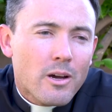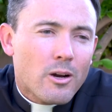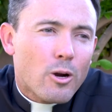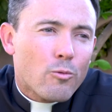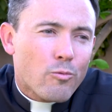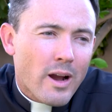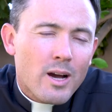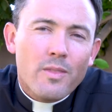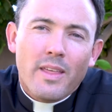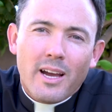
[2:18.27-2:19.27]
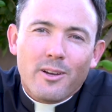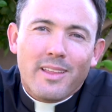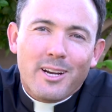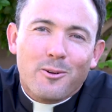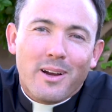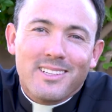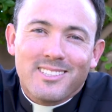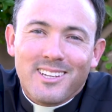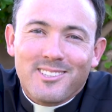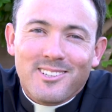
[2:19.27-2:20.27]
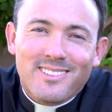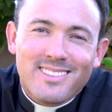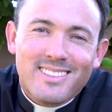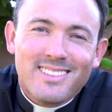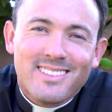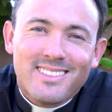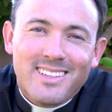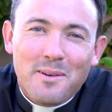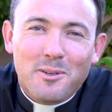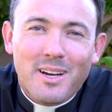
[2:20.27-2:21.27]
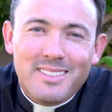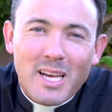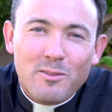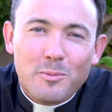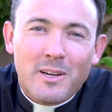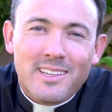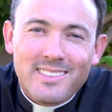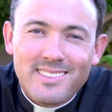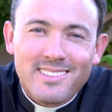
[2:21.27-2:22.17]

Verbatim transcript: uh, around that, that great center. Have a great day, everybody.